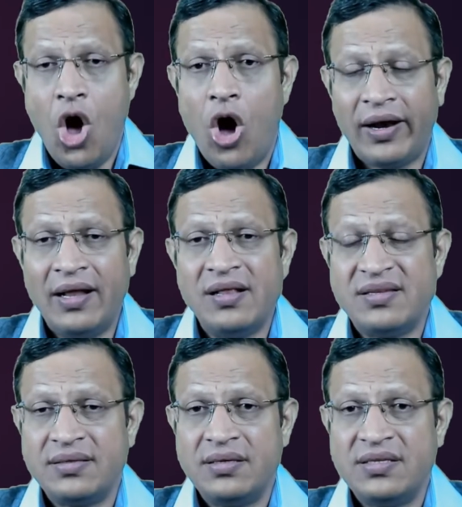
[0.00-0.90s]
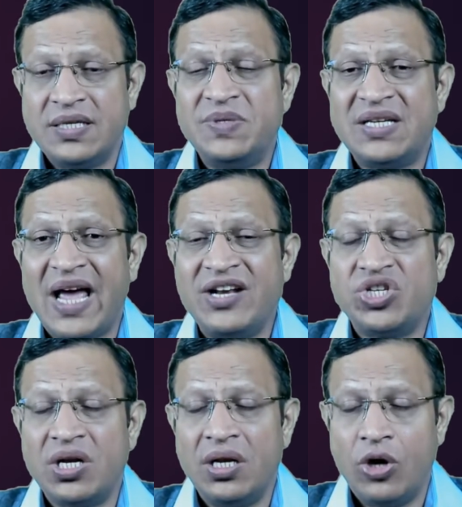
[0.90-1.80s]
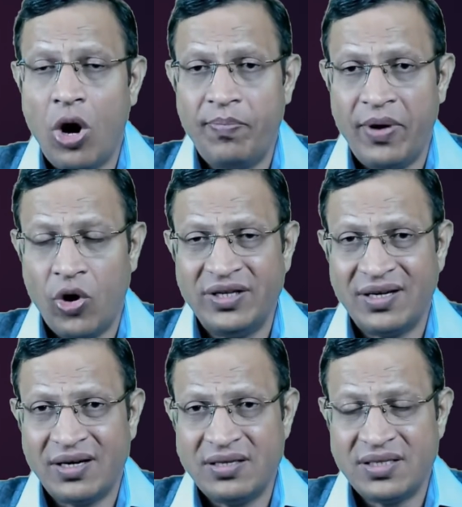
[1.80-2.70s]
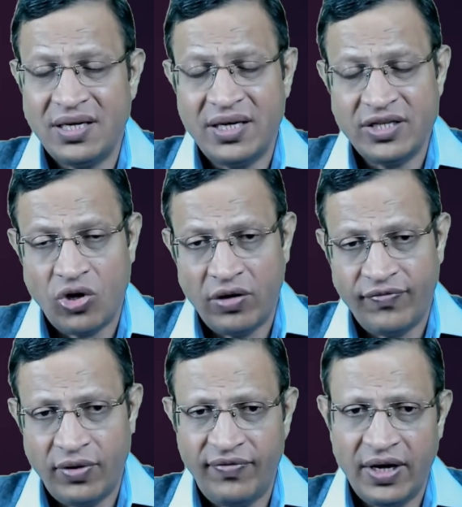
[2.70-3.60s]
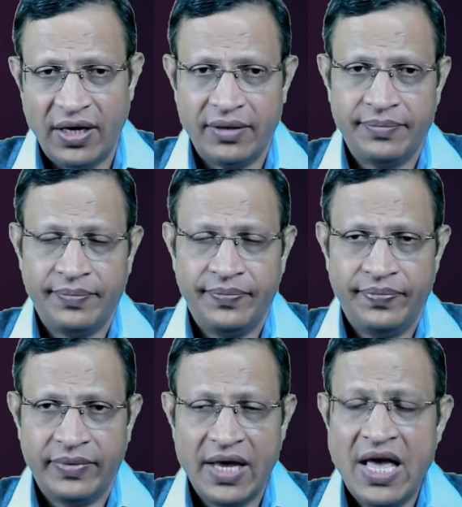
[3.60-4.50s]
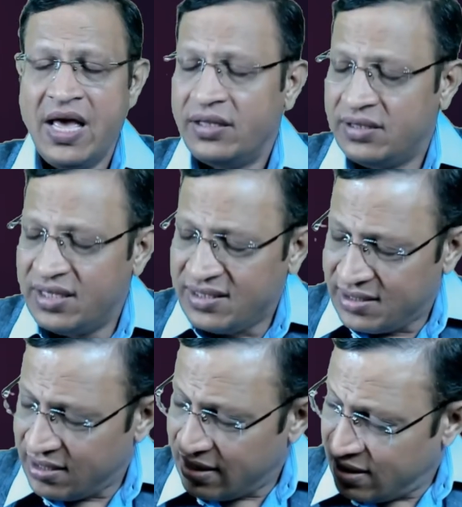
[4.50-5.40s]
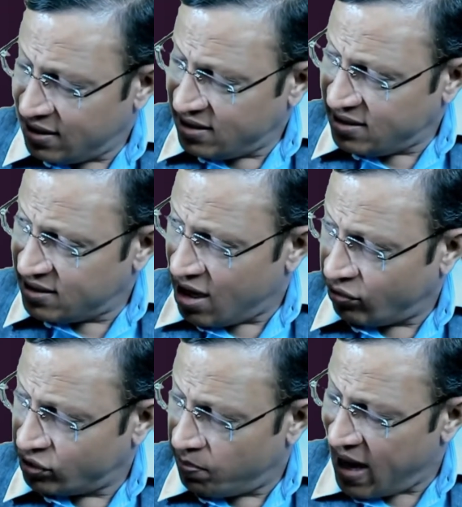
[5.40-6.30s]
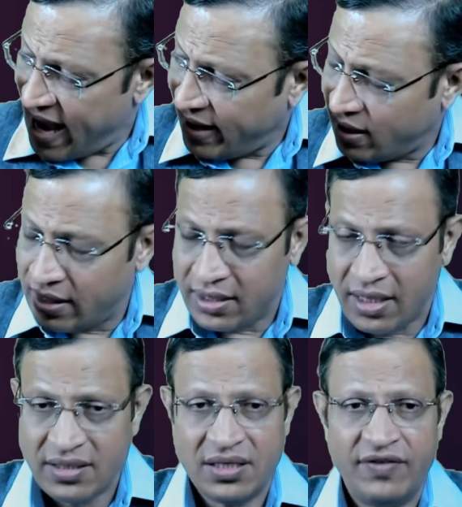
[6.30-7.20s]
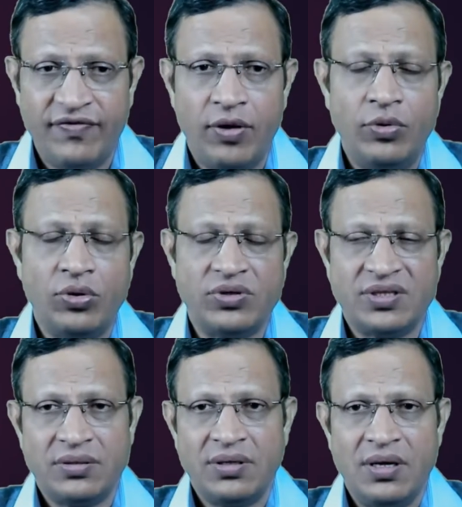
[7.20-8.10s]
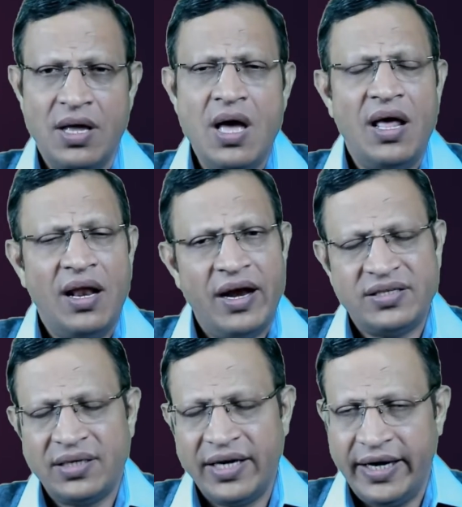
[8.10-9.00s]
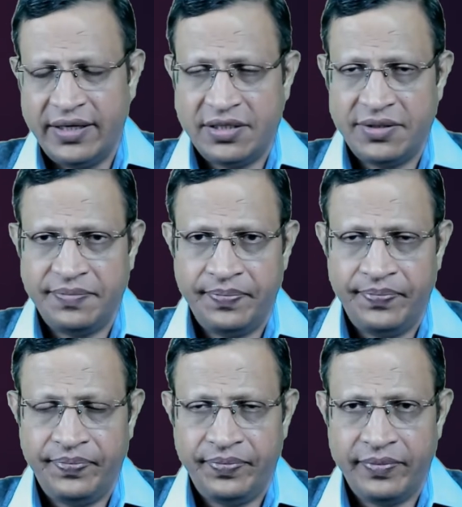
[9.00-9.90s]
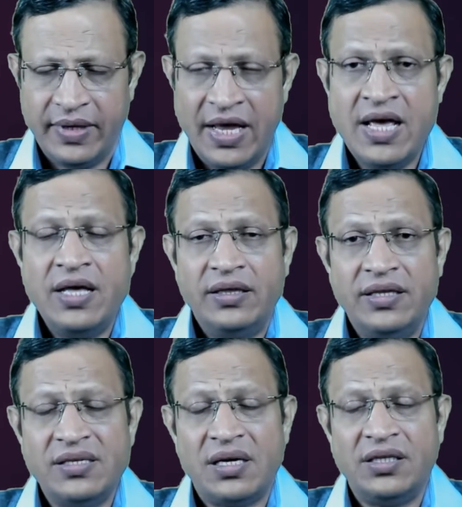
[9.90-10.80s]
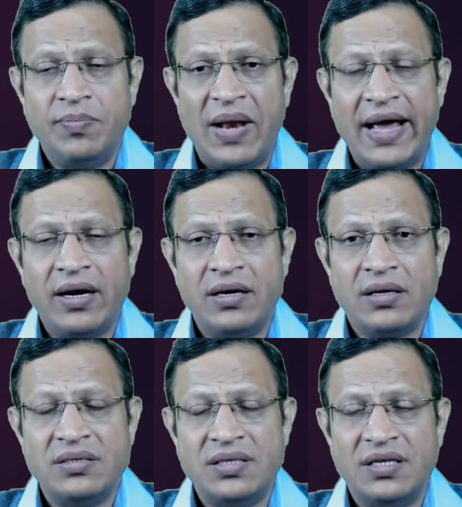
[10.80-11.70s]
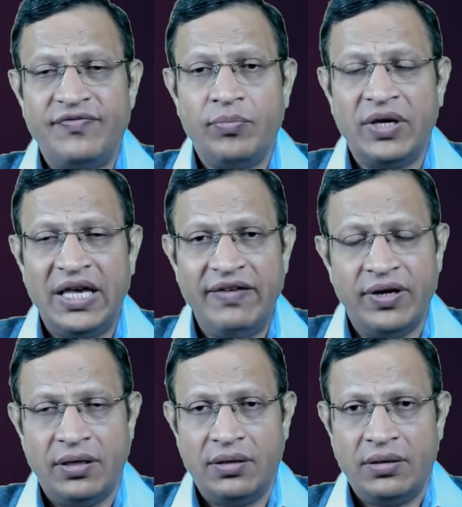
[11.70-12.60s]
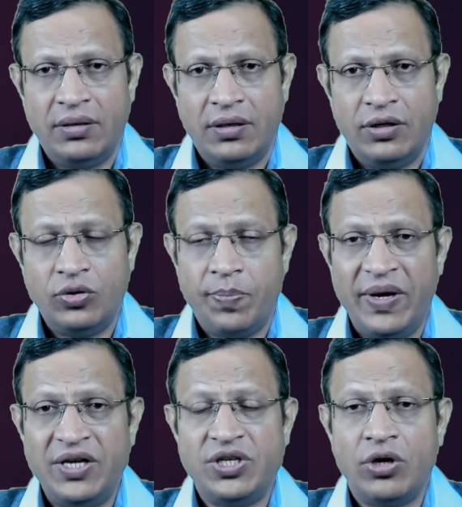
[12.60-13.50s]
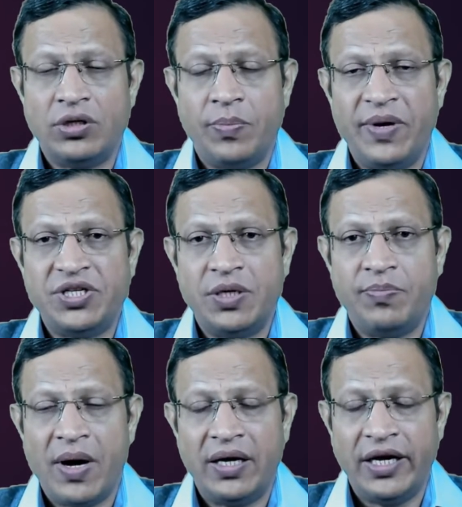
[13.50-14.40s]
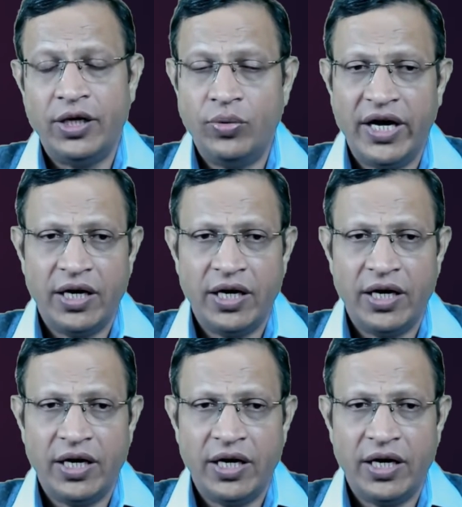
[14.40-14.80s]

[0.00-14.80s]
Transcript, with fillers: or else substantial law behind the consent is not fulfilled. This this is how the blanket consent form looks. Let's read it. These are the blanket consent form given to the patient or the patient party during